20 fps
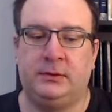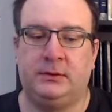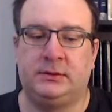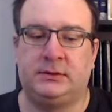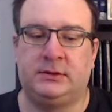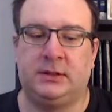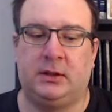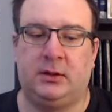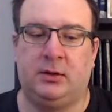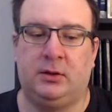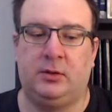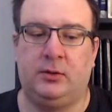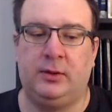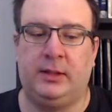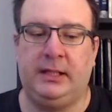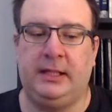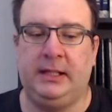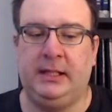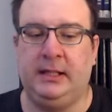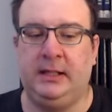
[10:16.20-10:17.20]
So
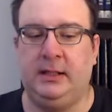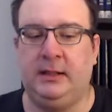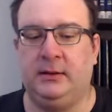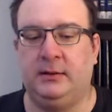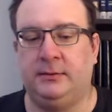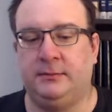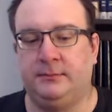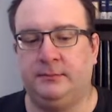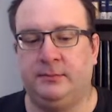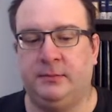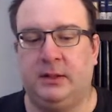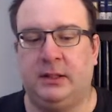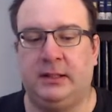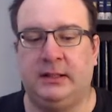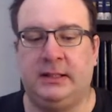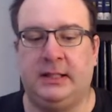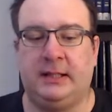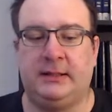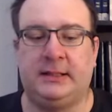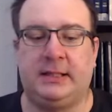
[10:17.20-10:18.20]

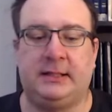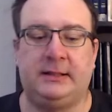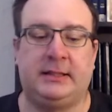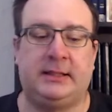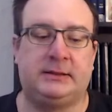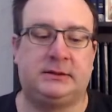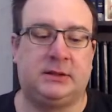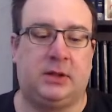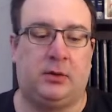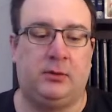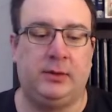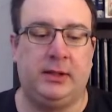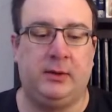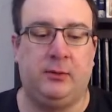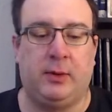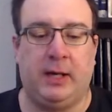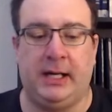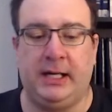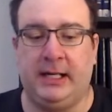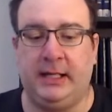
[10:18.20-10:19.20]
that's the only
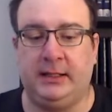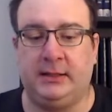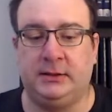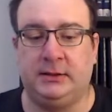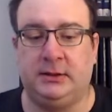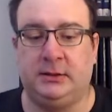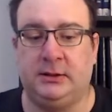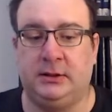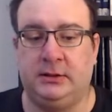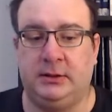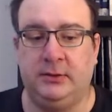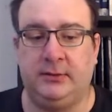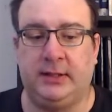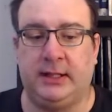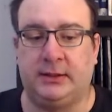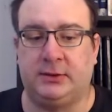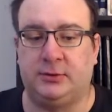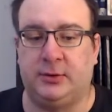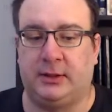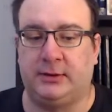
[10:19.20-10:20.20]
way he can do
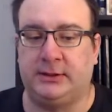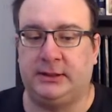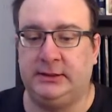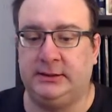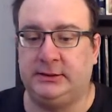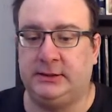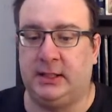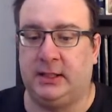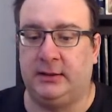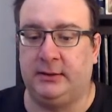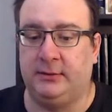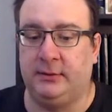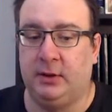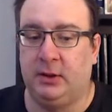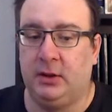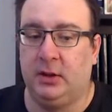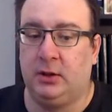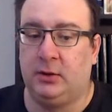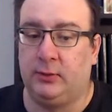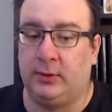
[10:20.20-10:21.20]
this, or else he's done,
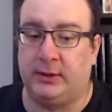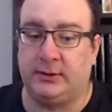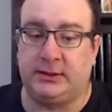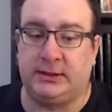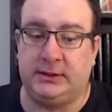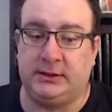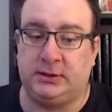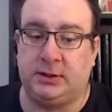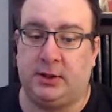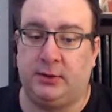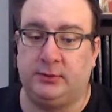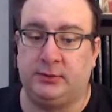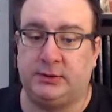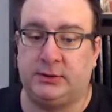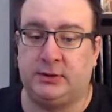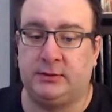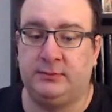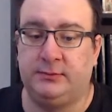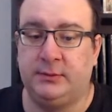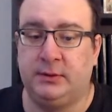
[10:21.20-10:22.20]
or else he's
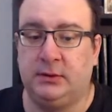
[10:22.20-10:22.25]
toast.